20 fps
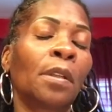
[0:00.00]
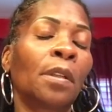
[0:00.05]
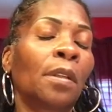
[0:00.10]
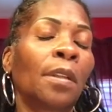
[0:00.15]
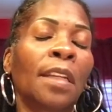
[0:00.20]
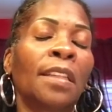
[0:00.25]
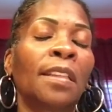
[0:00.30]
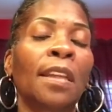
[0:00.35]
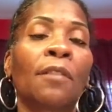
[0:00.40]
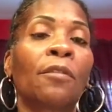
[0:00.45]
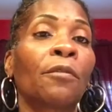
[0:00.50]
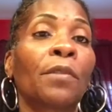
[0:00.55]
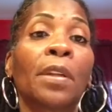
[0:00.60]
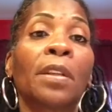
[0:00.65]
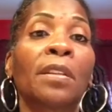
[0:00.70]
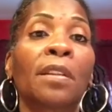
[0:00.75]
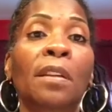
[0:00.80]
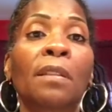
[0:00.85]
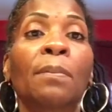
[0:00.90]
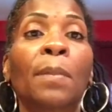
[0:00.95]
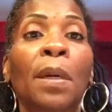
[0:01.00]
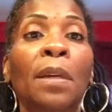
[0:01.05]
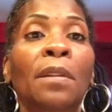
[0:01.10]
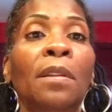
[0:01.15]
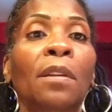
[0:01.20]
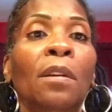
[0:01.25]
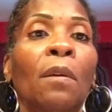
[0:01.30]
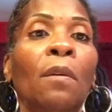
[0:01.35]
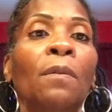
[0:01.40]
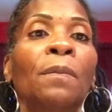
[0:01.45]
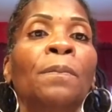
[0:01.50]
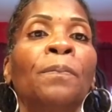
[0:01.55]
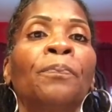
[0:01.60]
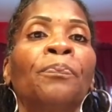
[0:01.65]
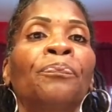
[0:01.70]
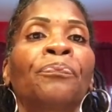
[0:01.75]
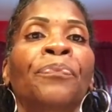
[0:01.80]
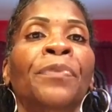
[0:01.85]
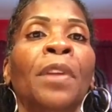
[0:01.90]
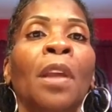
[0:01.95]
They said 3 to 6 months. So
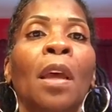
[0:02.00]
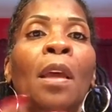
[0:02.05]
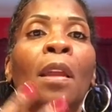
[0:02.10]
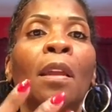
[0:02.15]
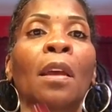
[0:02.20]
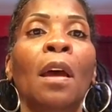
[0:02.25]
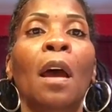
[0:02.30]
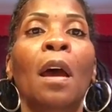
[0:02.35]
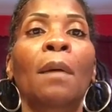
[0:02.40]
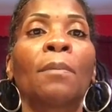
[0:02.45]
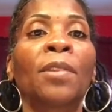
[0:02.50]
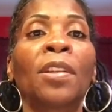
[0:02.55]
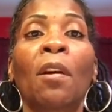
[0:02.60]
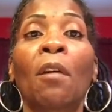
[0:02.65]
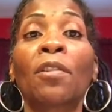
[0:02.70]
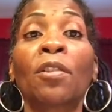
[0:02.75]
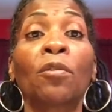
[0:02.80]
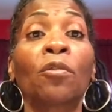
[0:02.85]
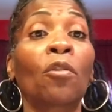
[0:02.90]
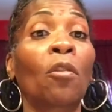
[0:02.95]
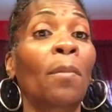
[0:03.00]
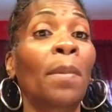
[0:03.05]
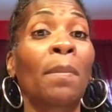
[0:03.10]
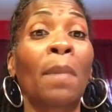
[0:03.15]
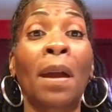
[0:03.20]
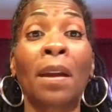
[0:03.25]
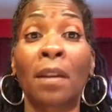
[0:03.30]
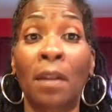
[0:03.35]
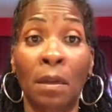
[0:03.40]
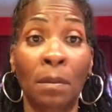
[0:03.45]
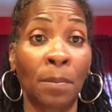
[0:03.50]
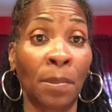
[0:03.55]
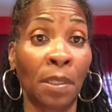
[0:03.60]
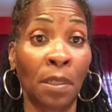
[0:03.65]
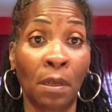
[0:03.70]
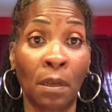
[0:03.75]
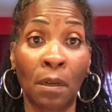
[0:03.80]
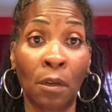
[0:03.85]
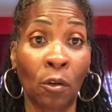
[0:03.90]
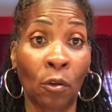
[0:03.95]
she also told me my gums
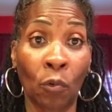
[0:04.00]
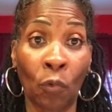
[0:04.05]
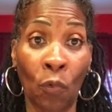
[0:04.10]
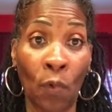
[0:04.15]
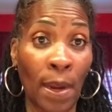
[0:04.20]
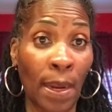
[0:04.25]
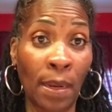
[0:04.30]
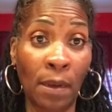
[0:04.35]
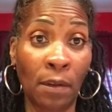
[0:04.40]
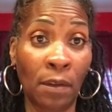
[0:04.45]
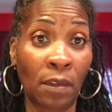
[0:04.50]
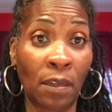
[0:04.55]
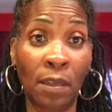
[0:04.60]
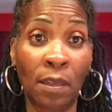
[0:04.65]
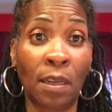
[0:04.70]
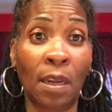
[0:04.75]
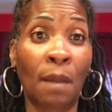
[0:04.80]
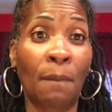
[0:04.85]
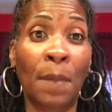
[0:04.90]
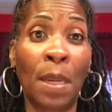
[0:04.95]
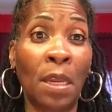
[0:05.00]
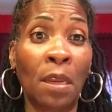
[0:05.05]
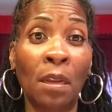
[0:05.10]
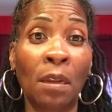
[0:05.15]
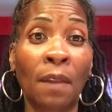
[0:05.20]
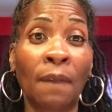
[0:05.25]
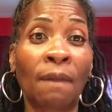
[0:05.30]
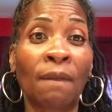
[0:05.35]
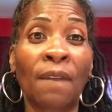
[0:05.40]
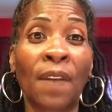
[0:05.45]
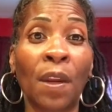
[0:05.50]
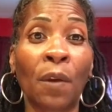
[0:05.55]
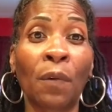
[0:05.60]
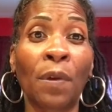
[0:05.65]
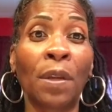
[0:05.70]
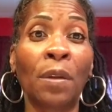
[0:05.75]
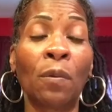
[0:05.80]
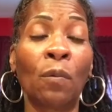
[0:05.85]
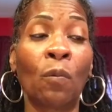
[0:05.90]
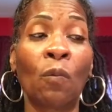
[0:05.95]
look great. She said I'm healing
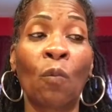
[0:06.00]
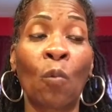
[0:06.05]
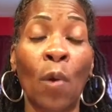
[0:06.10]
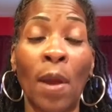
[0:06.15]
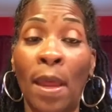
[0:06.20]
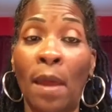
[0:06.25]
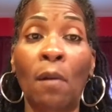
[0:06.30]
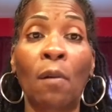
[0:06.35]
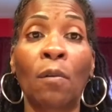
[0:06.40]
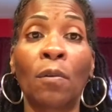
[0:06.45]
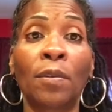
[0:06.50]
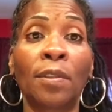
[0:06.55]
very well.